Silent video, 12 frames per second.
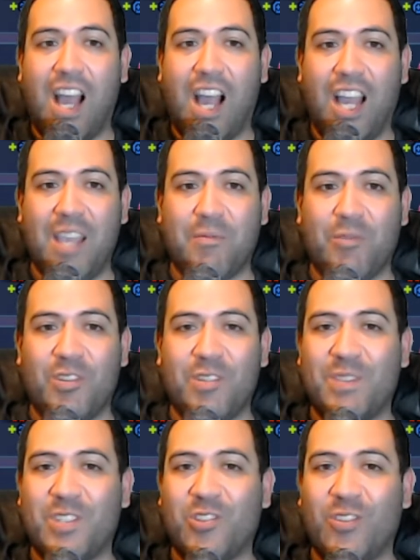I am going
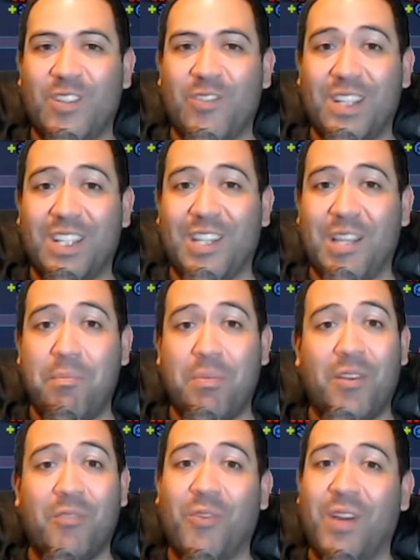to be showing you a clip
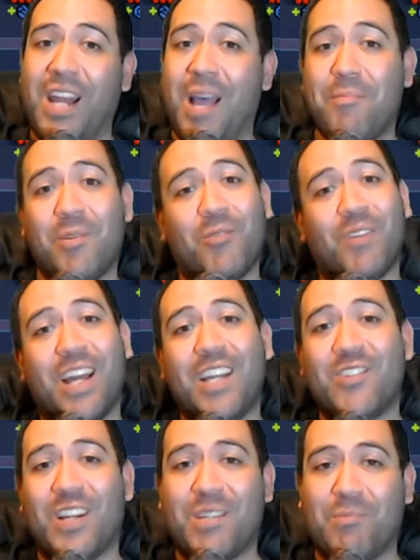of what happened when
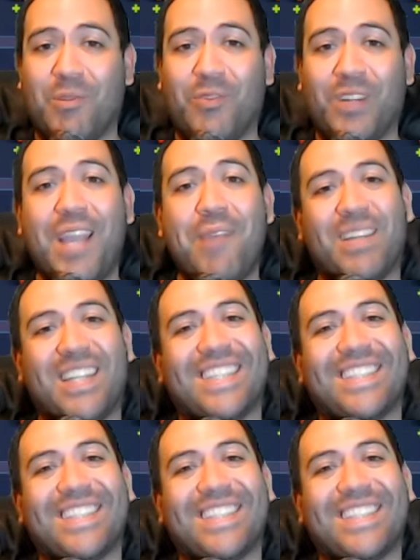I tried to pull for Gambit.